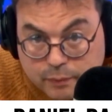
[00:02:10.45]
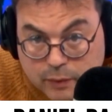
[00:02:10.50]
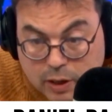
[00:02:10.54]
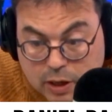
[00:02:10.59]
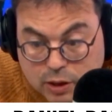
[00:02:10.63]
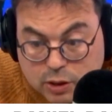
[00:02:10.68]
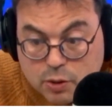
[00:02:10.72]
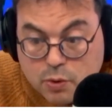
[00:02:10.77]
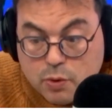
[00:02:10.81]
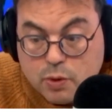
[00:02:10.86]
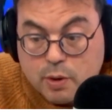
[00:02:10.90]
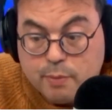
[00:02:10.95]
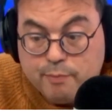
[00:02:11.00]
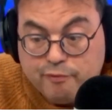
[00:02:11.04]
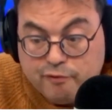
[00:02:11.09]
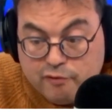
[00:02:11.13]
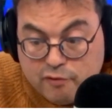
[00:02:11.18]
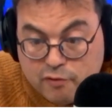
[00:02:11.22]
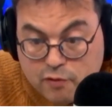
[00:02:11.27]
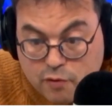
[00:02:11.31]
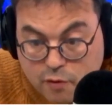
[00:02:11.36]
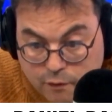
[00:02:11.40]
so you can
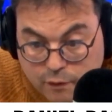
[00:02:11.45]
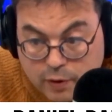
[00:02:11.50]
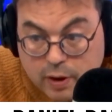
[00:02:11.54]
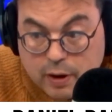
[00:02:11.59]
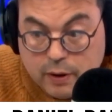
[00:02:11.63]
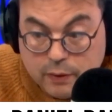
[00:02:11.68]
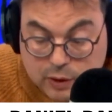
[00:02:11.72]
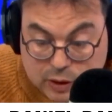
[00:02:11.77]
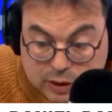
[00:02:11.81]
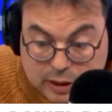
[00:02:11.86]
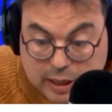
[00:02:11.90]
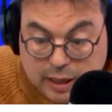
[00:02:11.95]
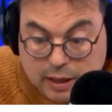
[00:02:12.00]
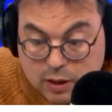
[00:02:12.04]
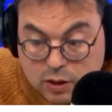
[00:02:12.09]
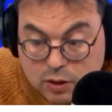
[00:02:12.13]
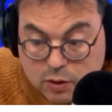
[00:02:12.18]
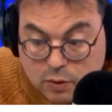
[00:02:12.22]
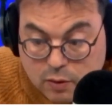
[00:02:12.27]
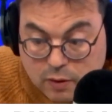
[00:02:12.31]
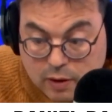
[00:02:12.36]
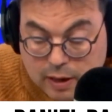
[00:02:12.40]
prove the
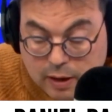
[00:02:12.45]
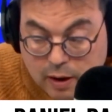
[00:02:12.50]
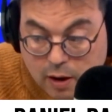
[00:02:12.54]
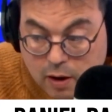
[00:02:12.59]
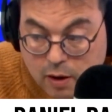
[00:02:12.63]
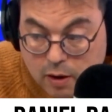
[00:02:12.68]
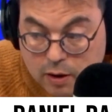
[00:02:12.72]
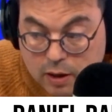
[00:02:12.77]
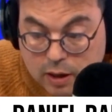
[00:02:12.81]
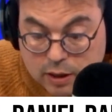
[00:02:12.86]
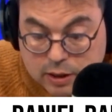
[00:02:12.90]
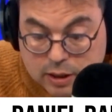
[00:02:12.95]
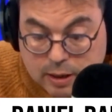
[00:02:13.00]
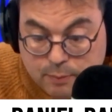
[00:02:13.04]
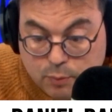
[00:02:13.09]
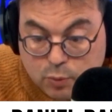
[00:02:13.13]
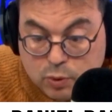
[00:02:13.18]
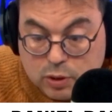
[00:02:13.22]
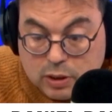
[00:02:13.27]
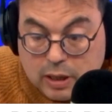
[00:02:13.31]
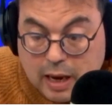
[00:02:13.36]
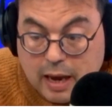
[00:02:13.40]
second attempt
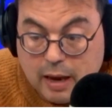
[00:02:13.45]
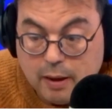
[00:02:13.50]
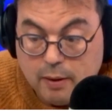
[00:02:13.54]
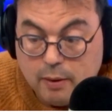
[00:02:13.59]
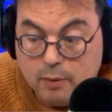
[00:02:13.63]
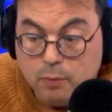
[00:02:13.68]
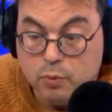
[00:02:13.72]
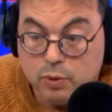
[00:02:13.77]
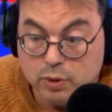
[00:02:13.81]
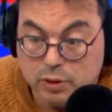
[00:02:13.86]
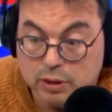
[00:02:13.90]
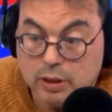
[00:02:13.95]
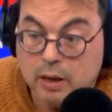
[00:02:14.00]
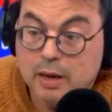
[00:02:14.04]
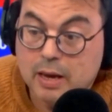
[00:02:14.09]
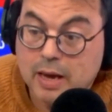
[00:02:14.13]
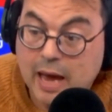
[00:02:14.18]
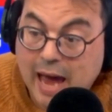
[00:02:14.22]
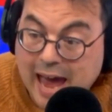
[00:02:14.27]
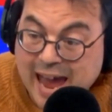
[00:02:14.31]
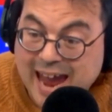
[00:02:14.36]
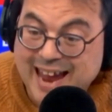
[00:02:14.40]
was
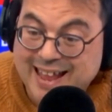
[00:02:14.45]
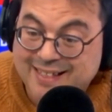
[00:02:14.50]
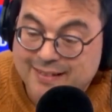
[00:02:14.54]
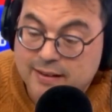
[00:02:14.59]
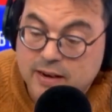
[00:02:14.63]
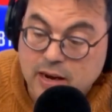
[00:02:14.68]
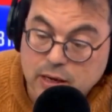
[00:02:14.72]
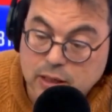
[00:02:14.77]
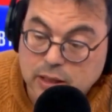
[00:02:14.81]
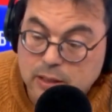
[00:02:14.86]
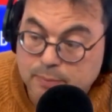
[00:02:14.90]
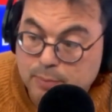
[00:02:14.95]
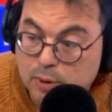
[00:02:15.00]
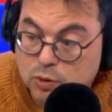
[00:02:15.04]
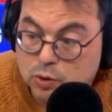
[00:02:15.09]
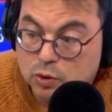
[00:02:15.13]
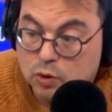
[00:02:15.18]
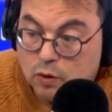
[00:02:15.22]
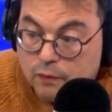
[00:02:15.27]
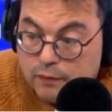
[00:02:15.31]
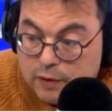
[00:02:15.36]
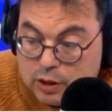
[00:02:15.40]
handed into the post
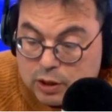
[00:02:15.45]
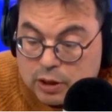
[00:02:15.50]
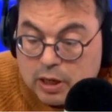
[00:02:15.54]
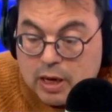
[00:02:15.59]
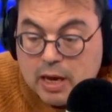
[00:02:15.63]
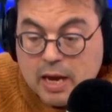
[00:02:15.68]
office,